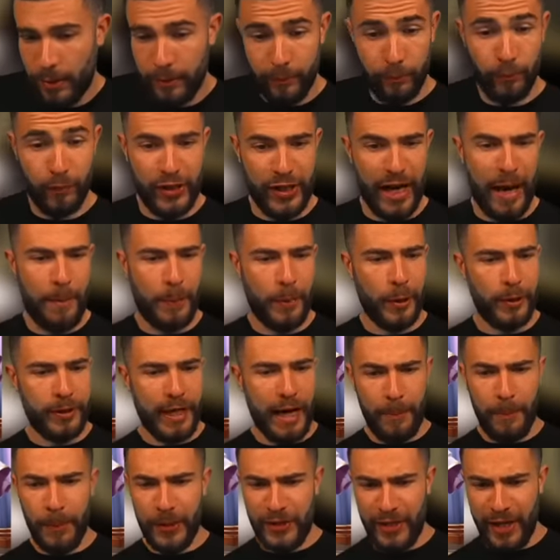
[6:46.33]
Zap it,
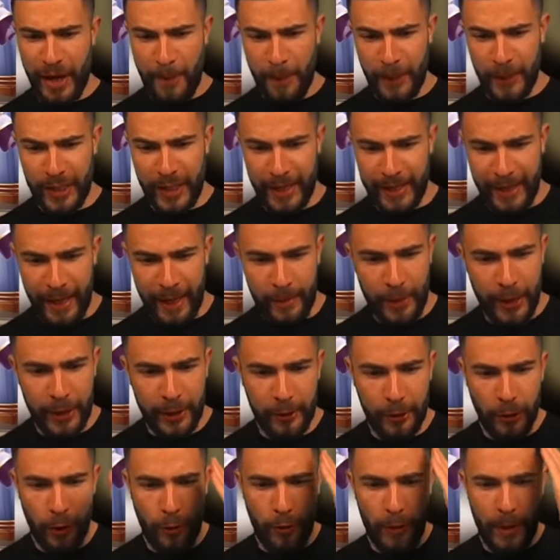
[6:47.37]
zap it, zap it. That came out
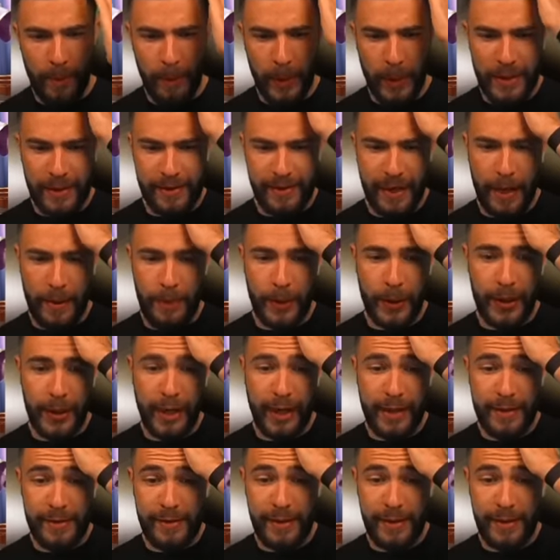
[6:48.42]
of nowhere. Please zap it, guys.